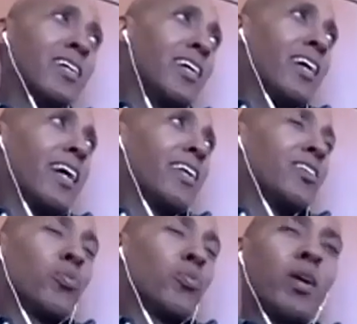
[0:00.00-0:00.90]
And I had
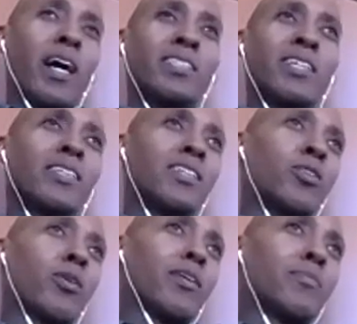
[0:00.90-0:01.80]
this one, I said in the
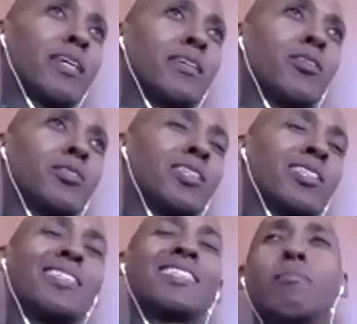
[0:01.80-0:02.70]
crowd, I'm like,
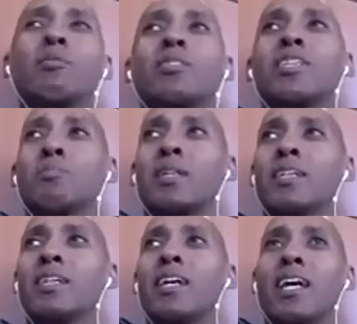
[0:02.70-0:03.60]
said Simon Says. I
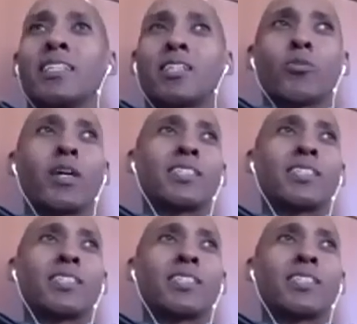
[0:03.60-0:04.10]
was like, all right.